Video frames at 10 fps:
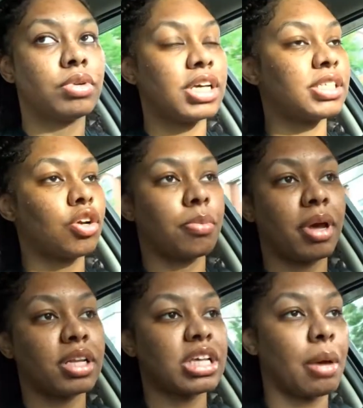a certain
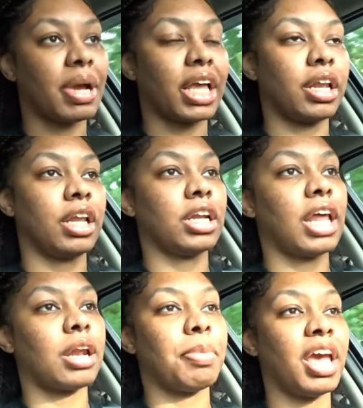amount of time. I get in a
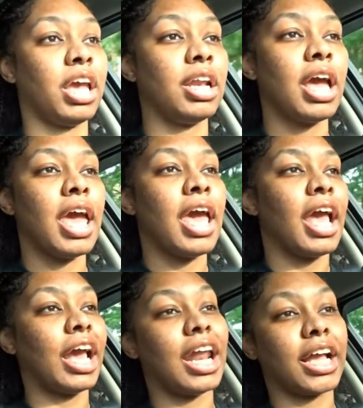lot of pain
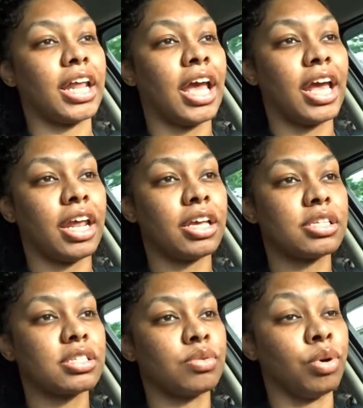and I get
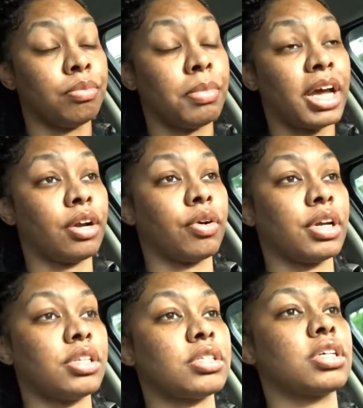headaches or
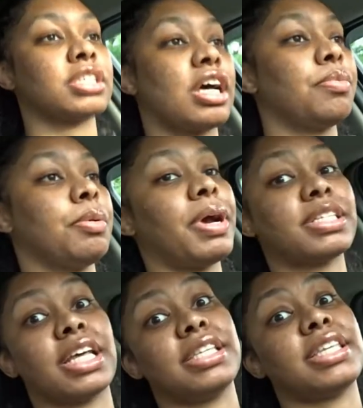migraines because I'll be
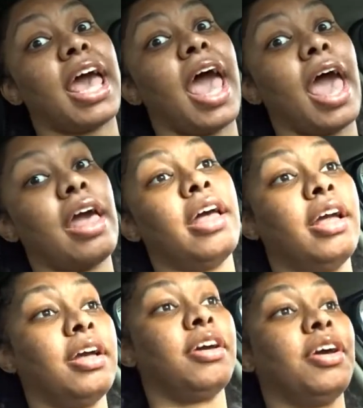about to
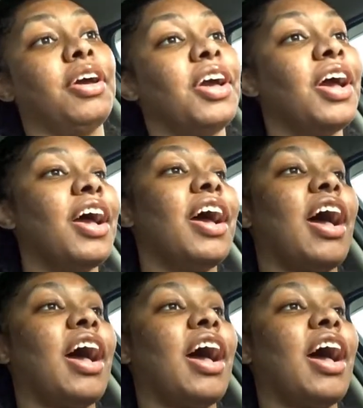die.